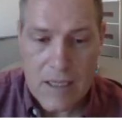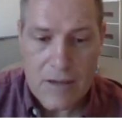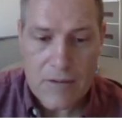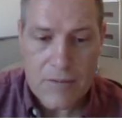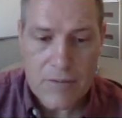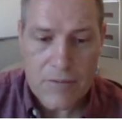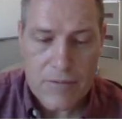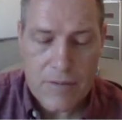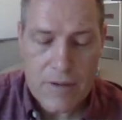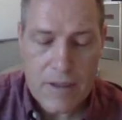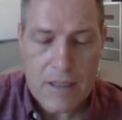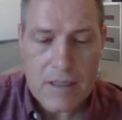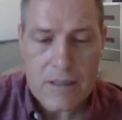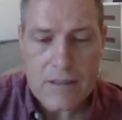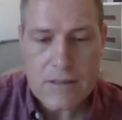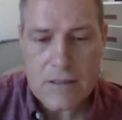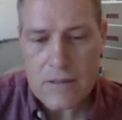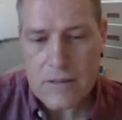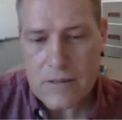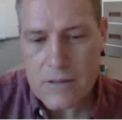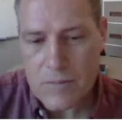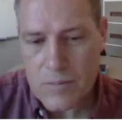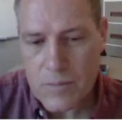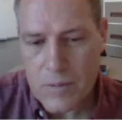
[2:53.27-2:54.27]
feet,
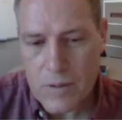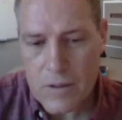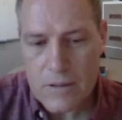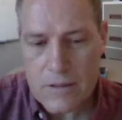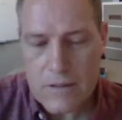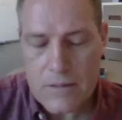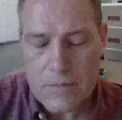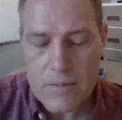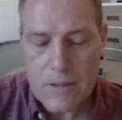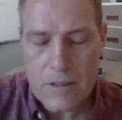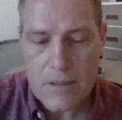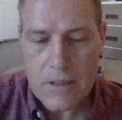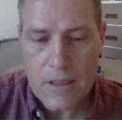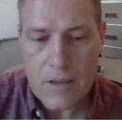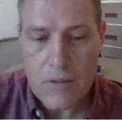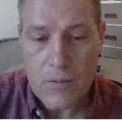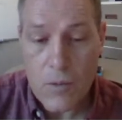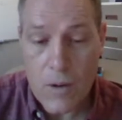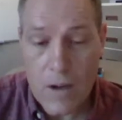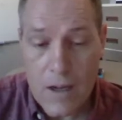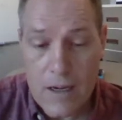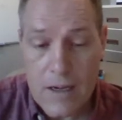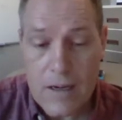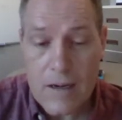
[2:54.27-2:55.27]
so it's approximately
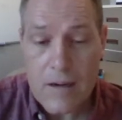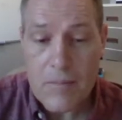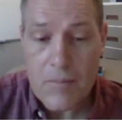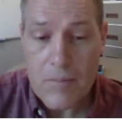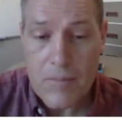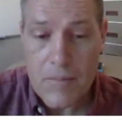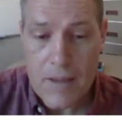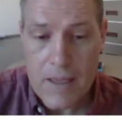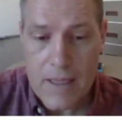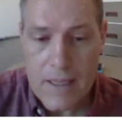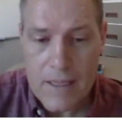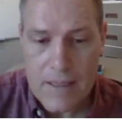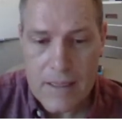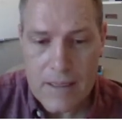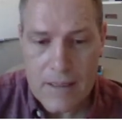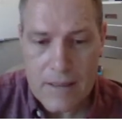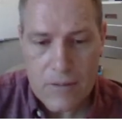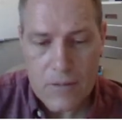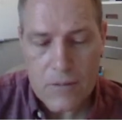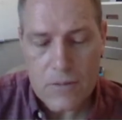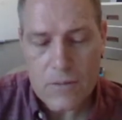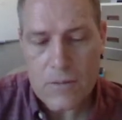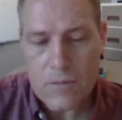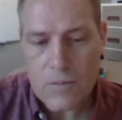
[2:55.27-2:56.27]
1 meter
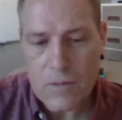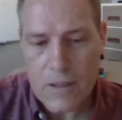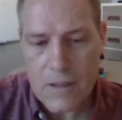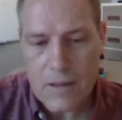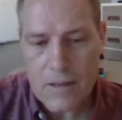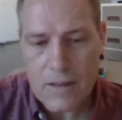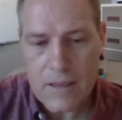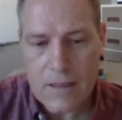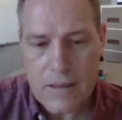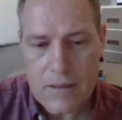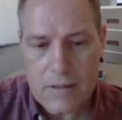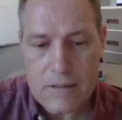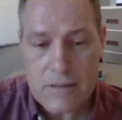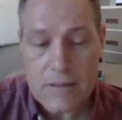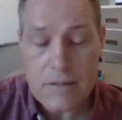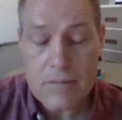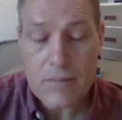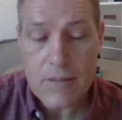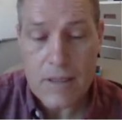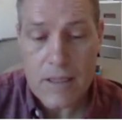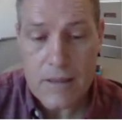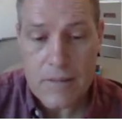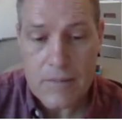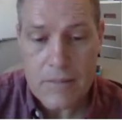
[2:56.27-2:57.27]
or 1000
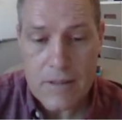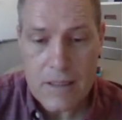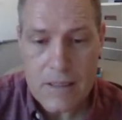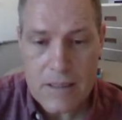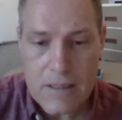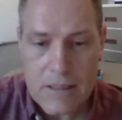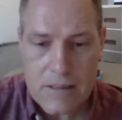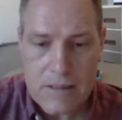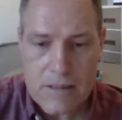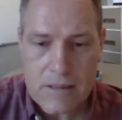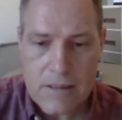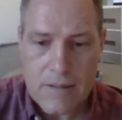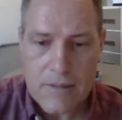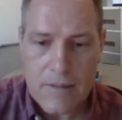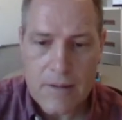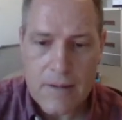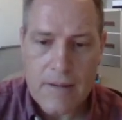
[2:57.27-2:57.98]
millimeters,